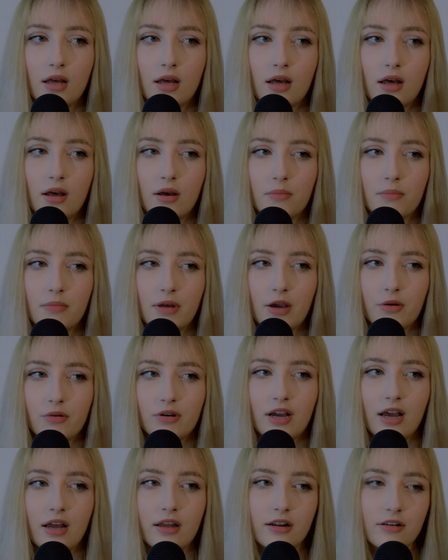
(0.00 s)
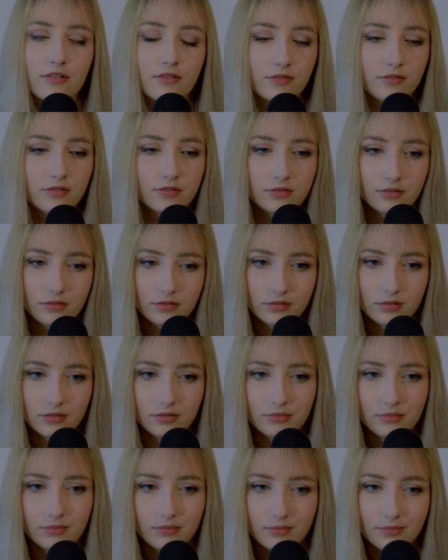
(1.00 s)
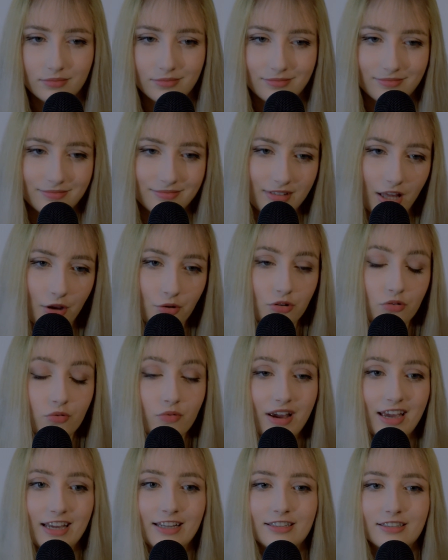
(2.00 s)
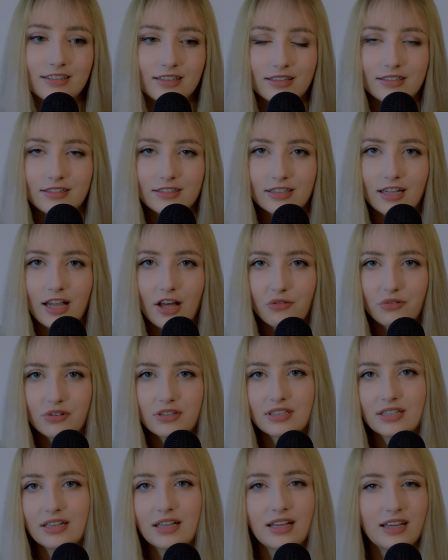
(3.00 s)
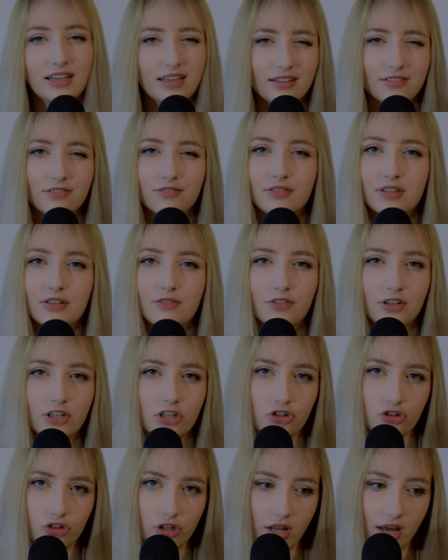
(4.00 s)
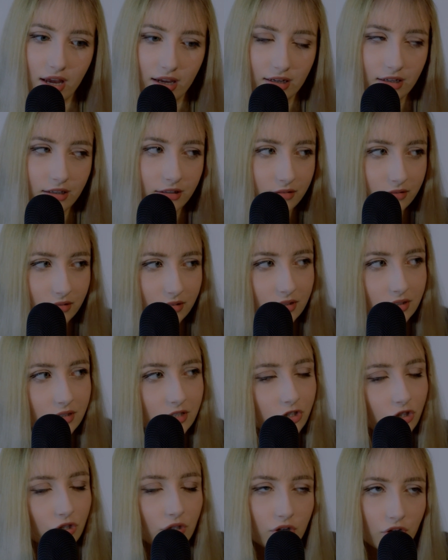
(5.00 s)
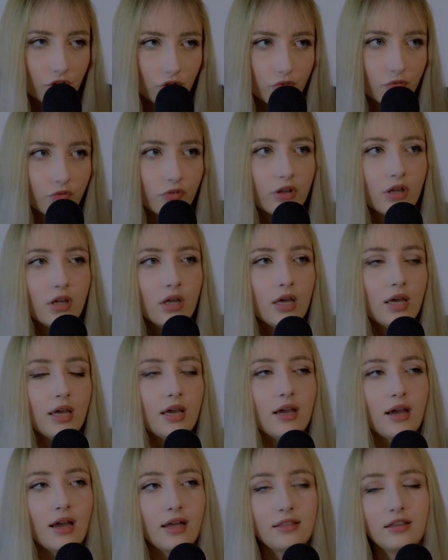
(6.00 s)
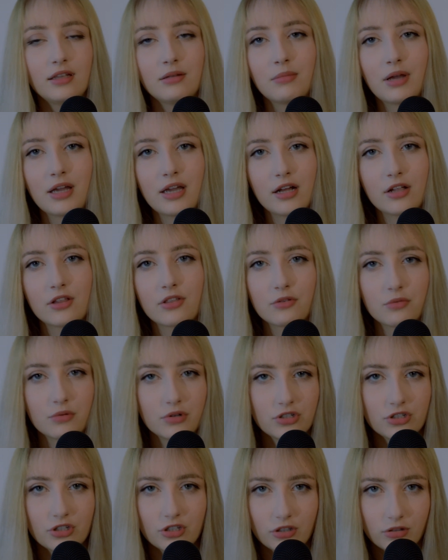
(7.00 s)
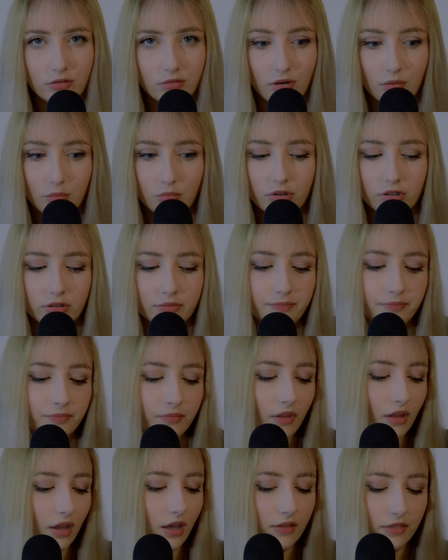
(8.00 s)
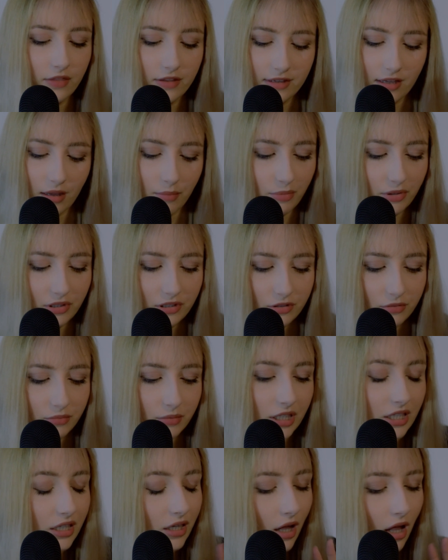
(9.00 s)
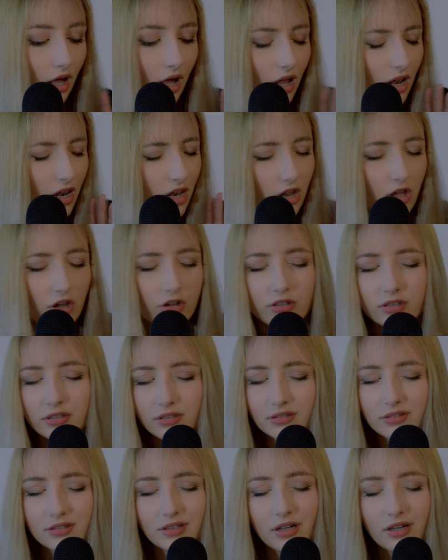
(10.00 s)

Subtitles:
I would kind of, I would wait until I was in like the finish line, sort of, and then my health would just crumble. This happened to me a lot